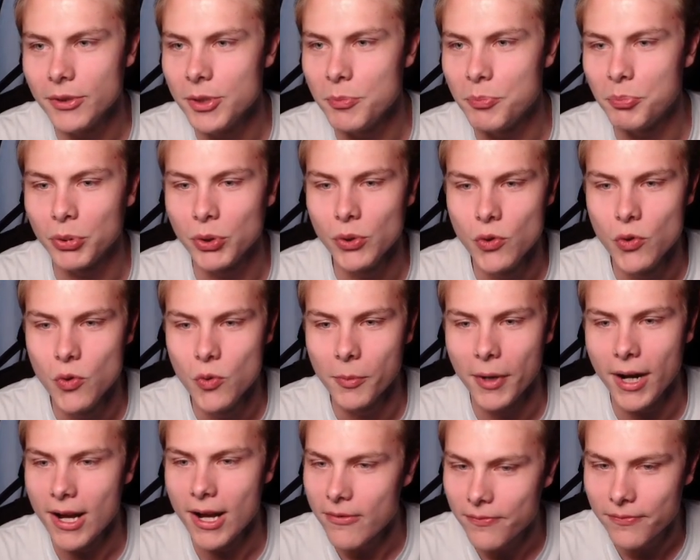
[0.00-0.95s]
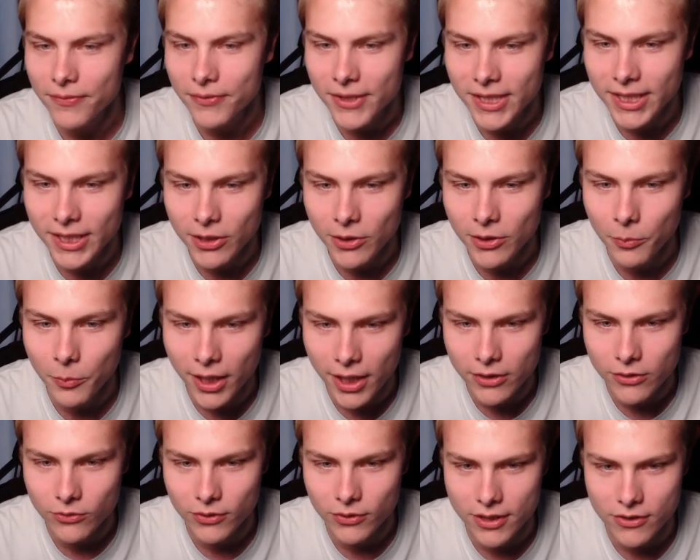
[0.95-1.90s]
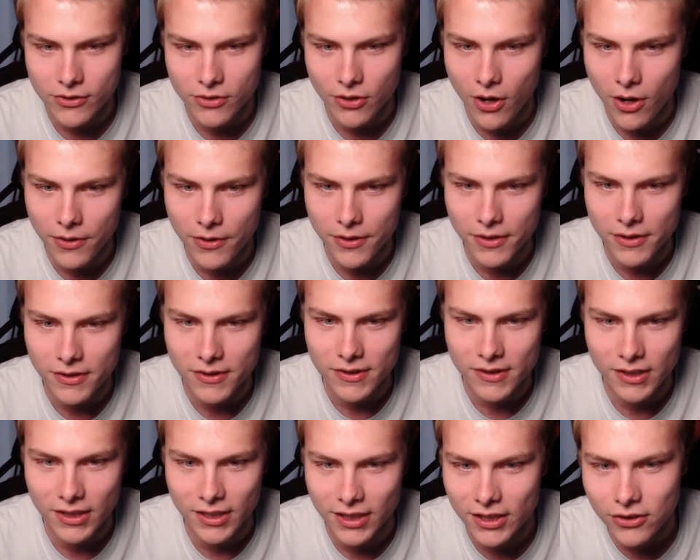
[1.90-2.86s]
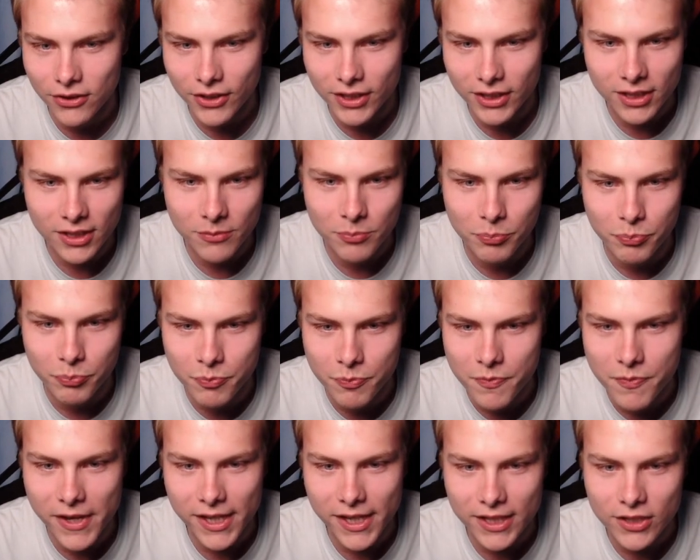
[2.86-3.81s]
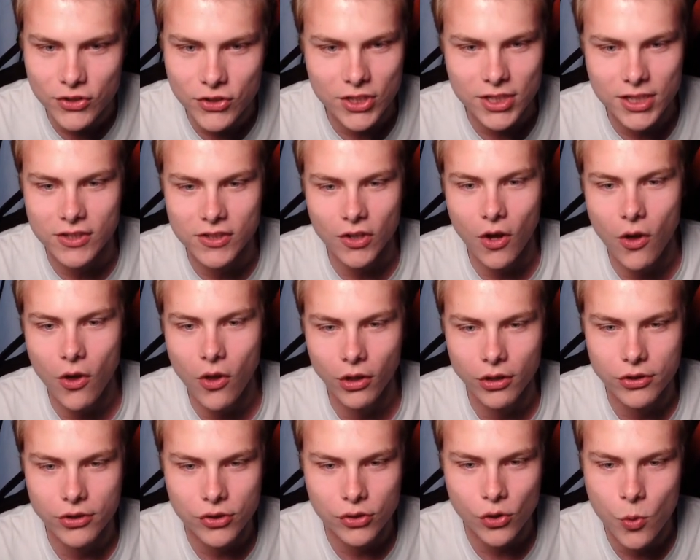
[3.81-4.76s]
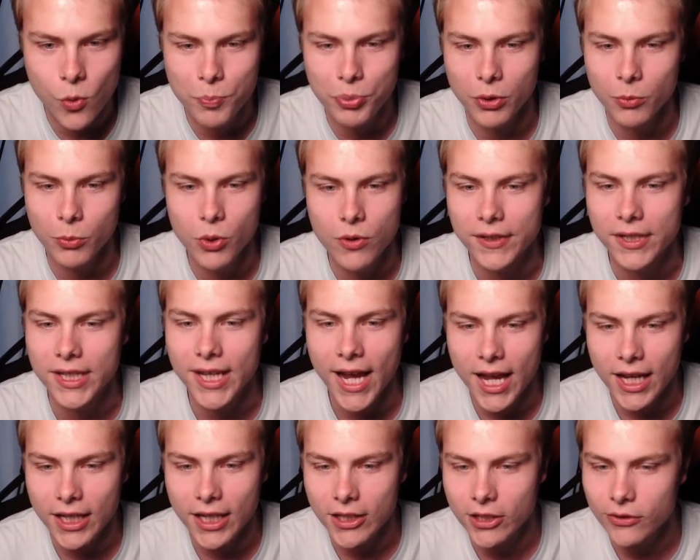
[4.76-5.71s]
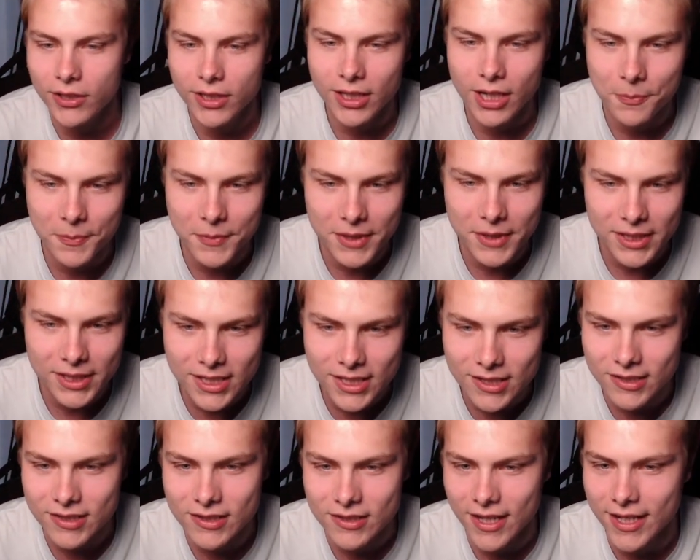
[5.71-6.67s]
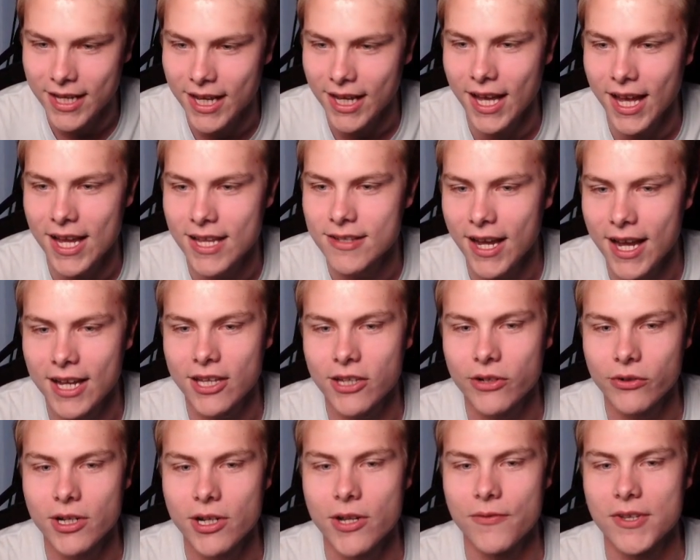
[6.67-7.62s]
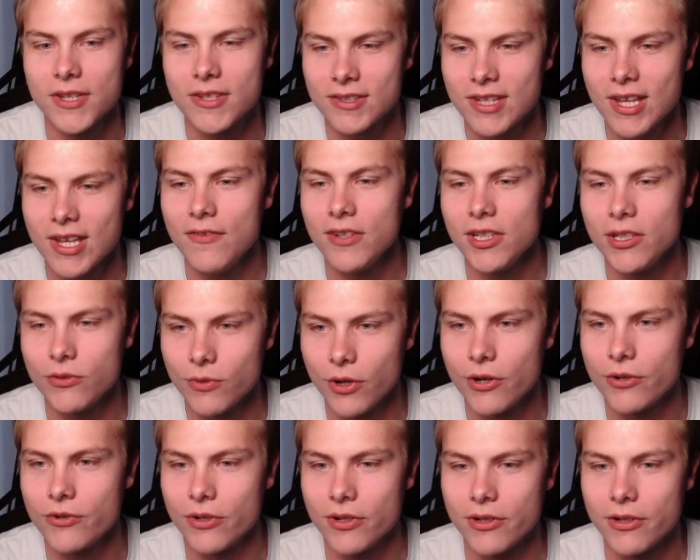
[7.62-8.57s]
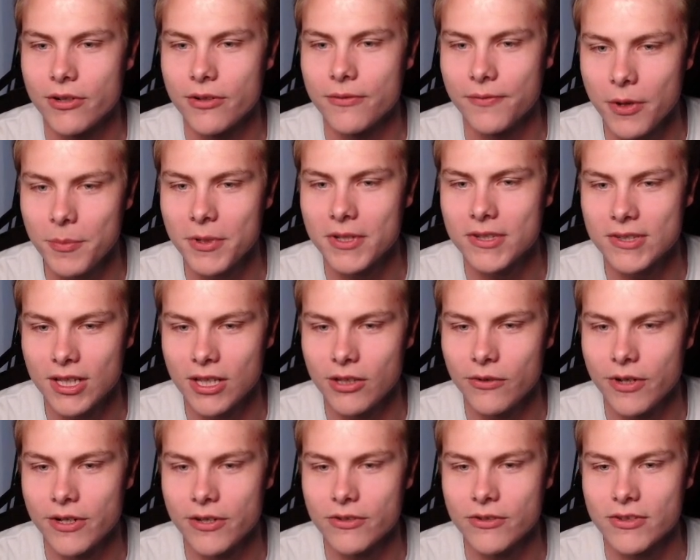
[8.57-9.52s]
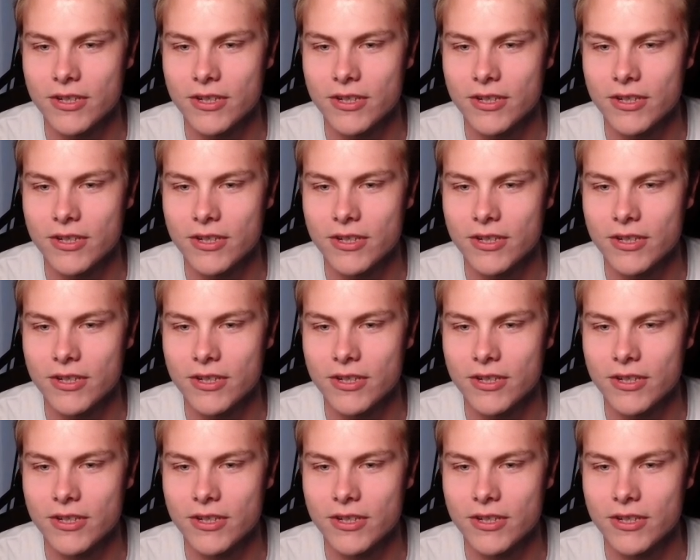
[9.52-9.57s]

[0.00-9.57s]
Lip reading: blew my freaking mind when I saw this. Like, look at the engine. It's all super movie accurate. I mean, this is like as accurate of a 70 Roadrunner from Acceleracers